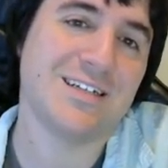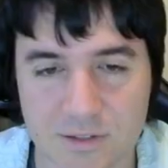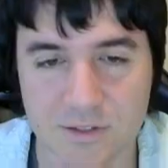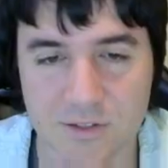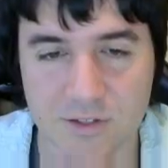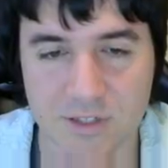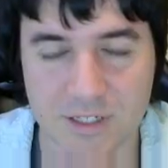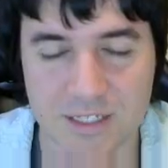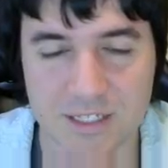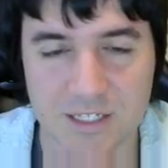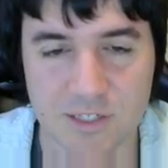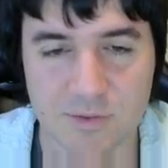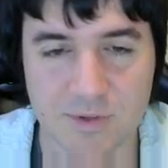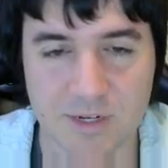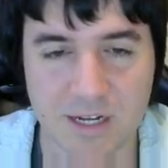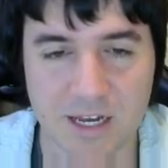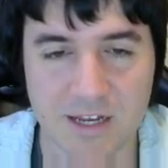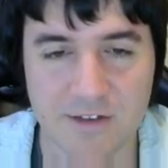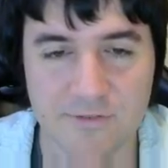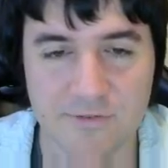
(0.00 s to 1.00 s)
So like this one,
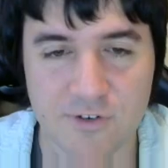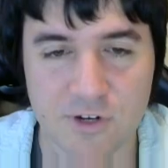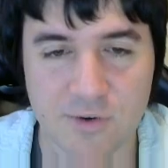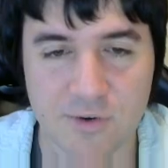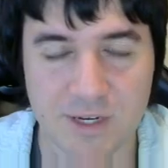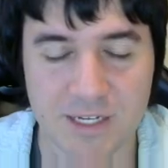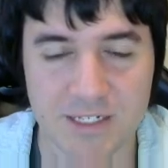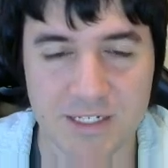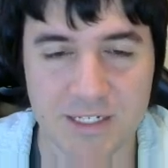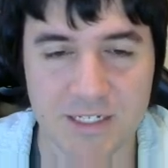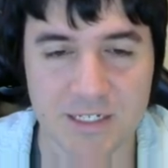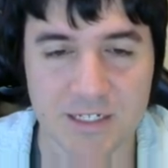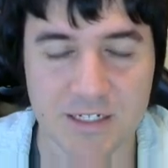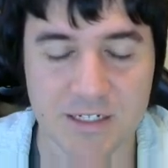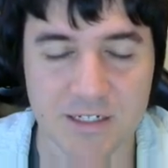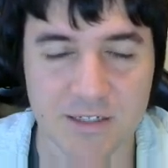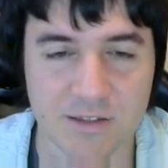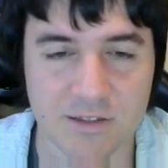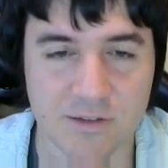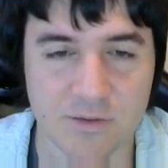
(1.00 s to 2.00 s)
I have no
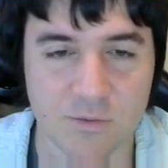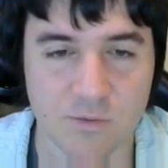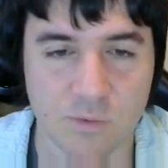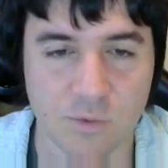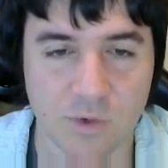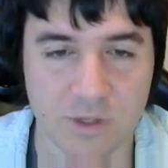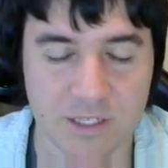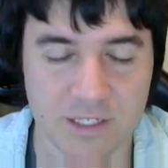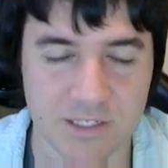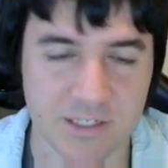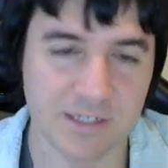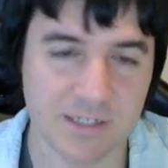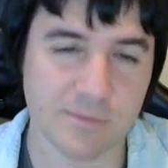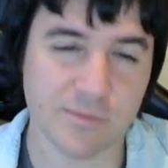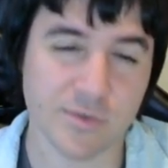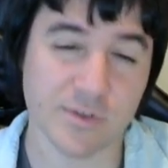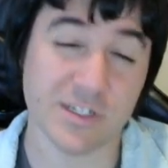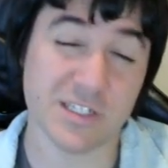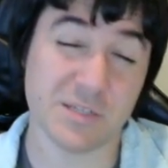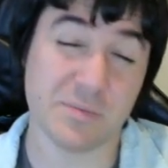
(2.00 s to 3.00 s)
idea what this
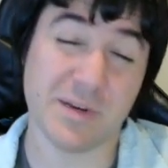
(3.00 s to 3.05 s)
number is,